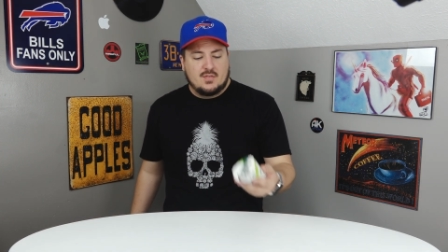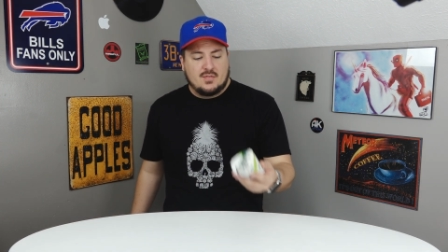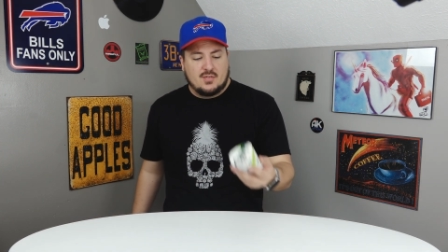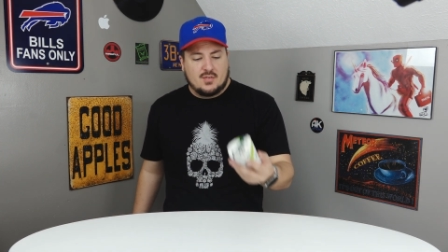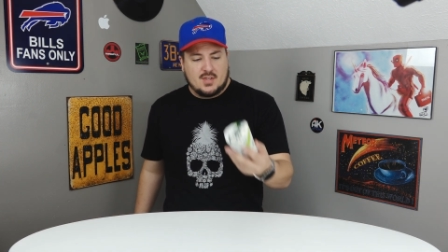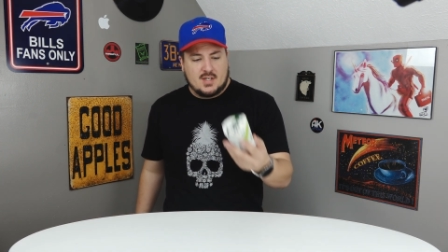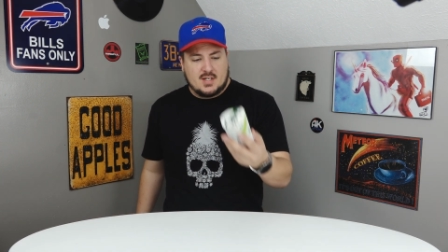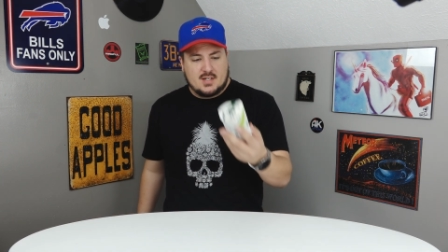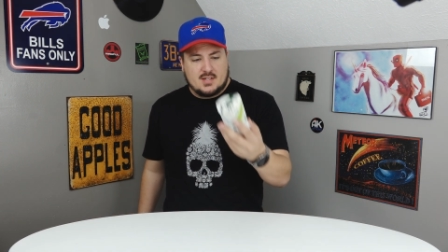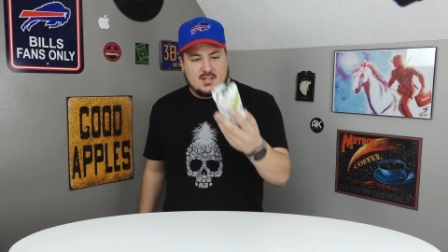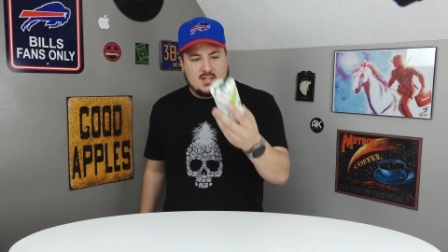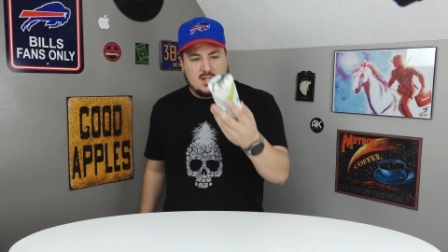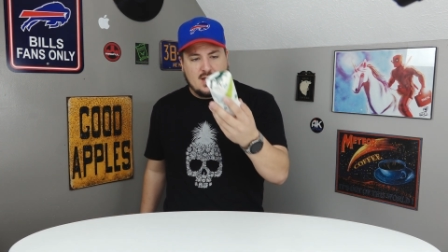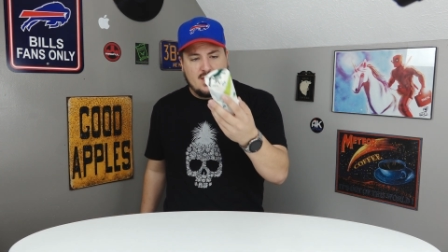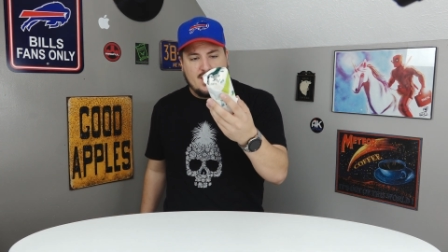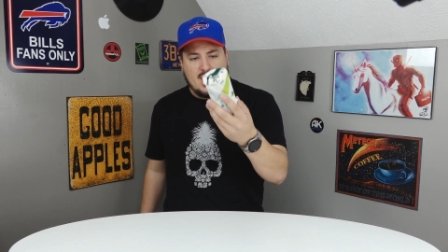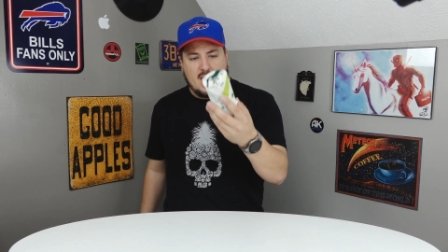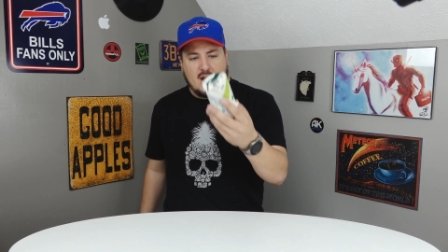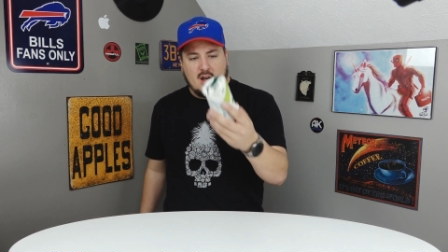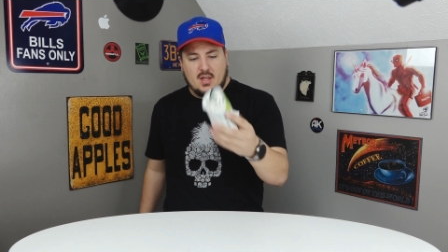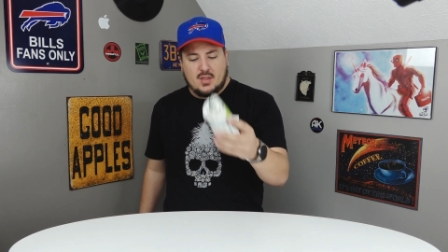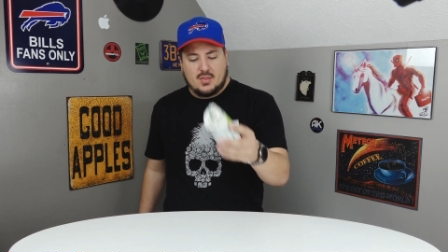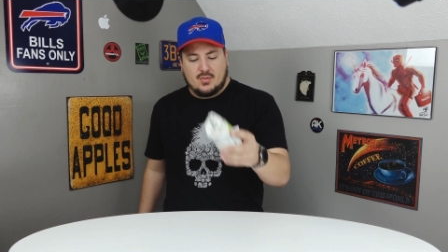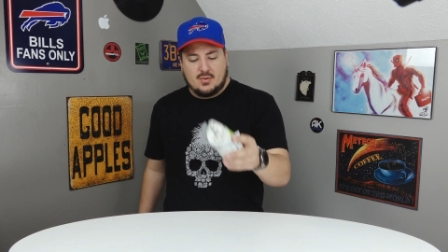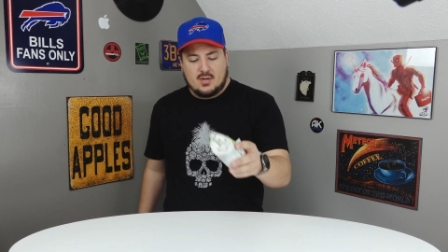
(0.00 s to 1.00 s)
for this and
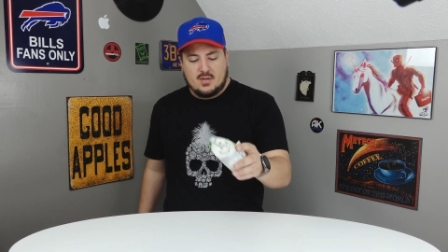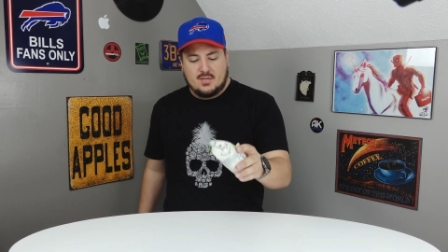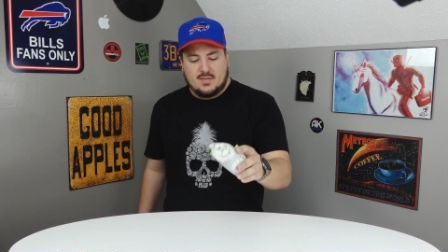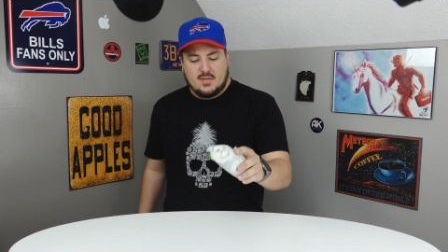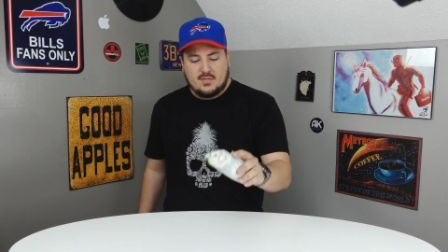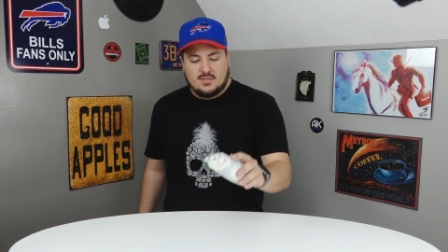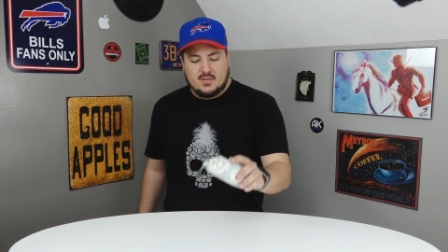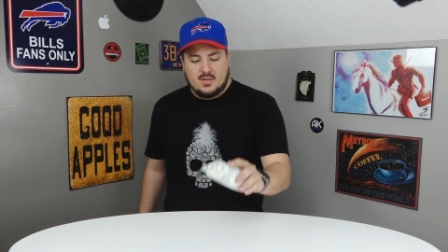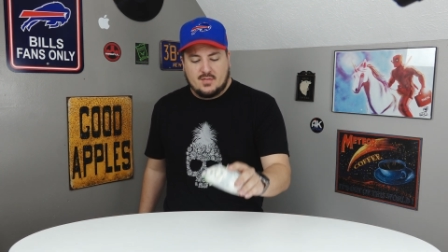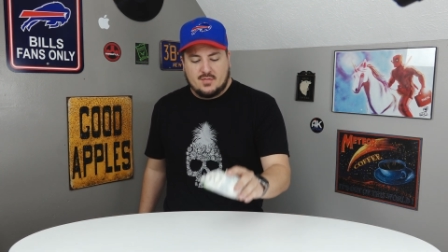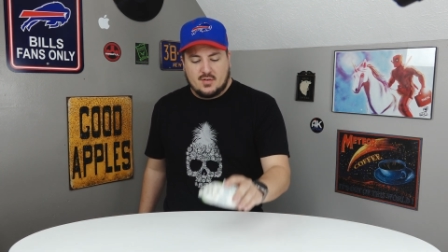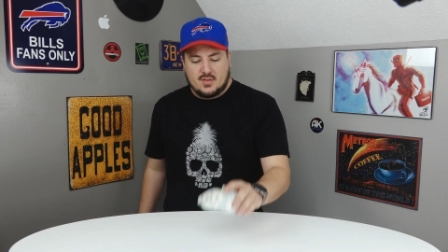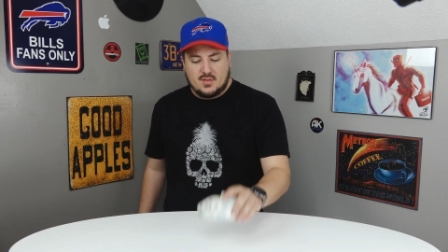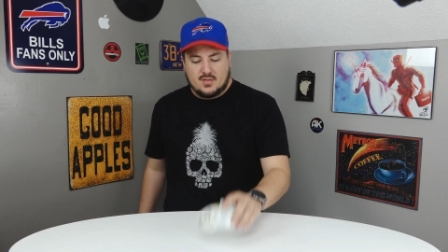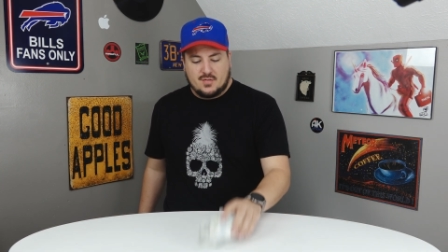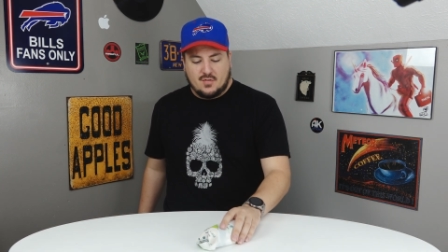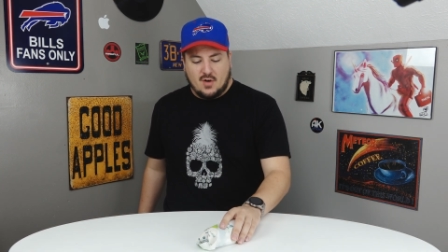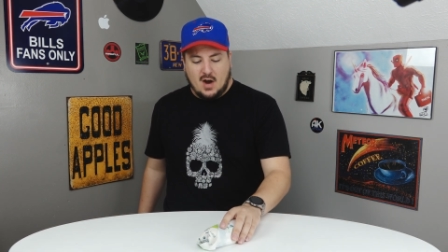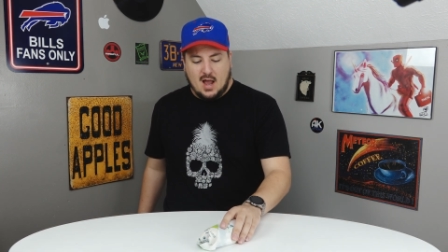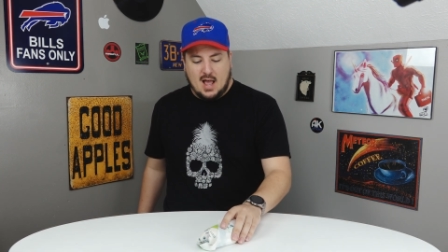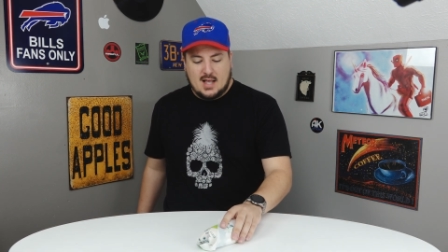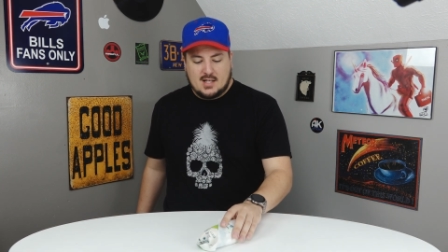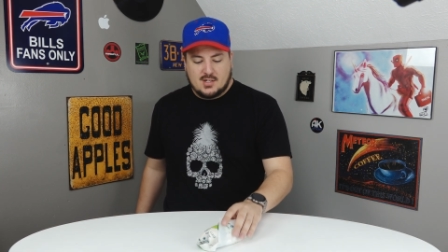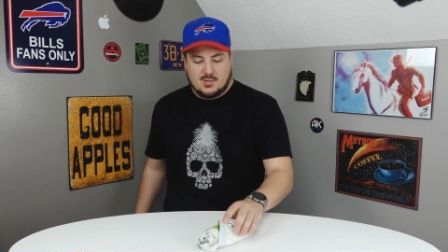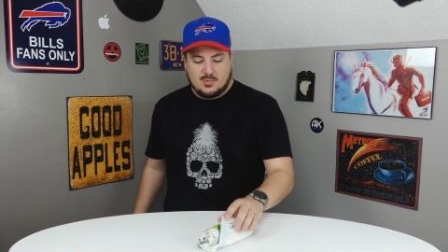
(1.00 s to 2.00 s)
then a 350 for the
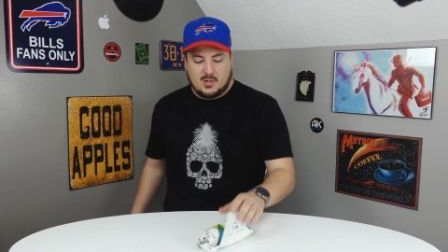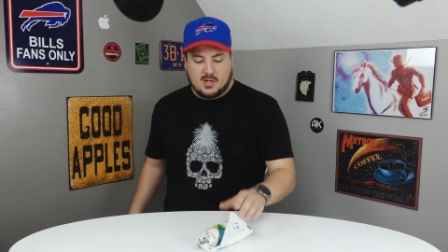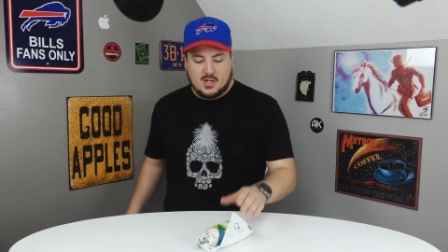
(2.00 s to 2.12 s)
fries.